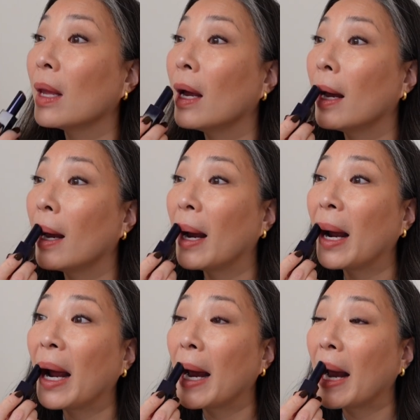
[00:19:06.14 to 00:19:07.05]

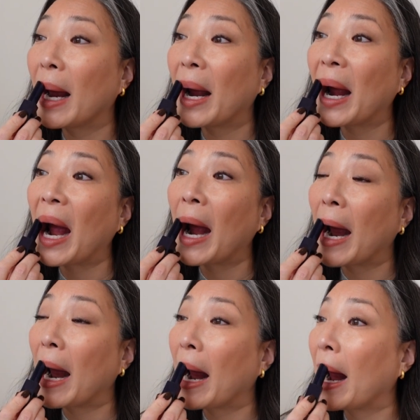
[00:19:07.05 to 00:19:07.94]
Tamboti, my
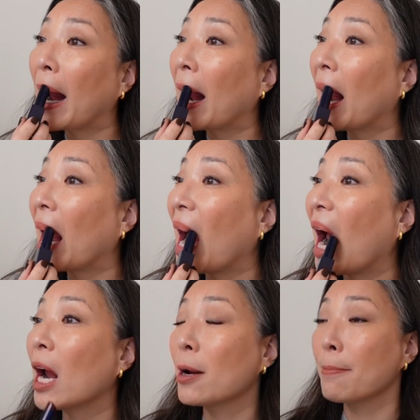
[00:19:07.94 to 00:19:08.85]
all-time favorite lipstick.